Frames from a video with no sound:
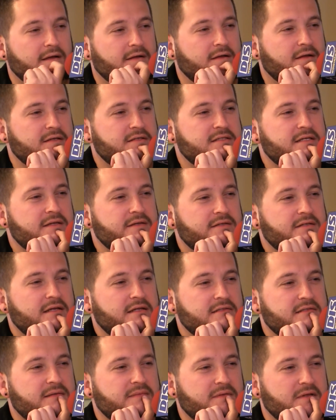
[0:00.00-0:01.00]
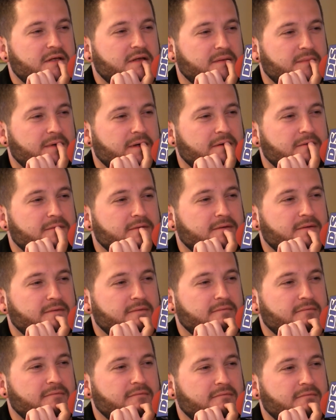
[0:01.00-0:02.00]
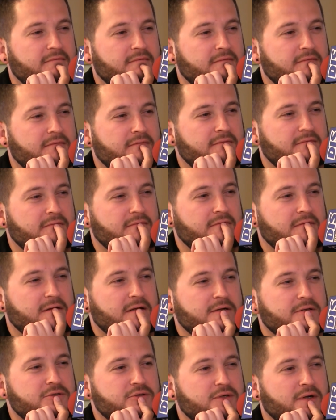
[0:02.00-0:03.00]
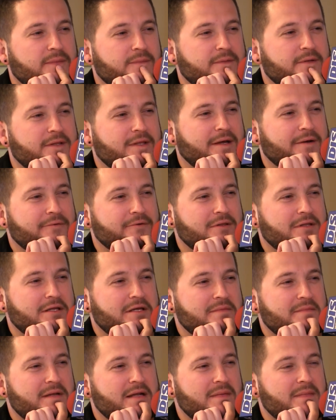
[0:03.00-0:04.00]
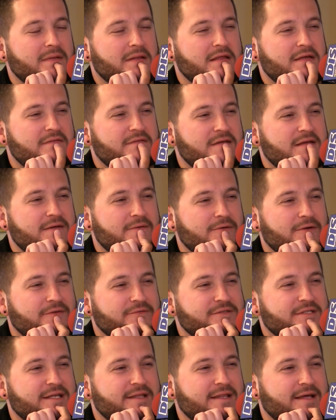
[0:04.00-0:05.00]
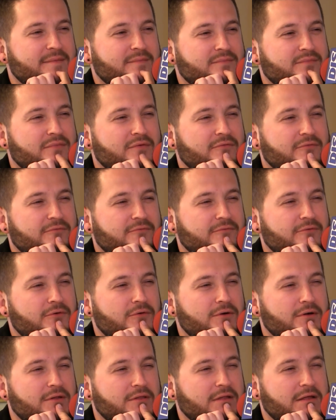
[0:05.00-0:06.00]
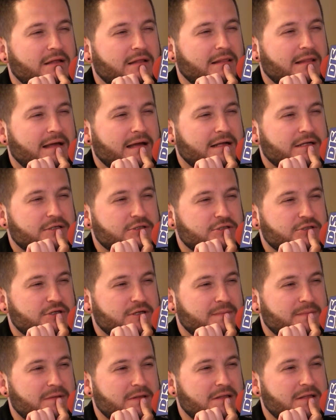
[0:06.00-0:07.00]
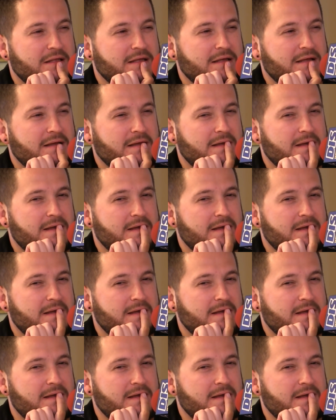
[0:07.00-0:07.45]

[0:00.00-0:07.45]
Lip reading: because he said something about Donald Trump, but that would lead me to believe he would have said that before the election. But I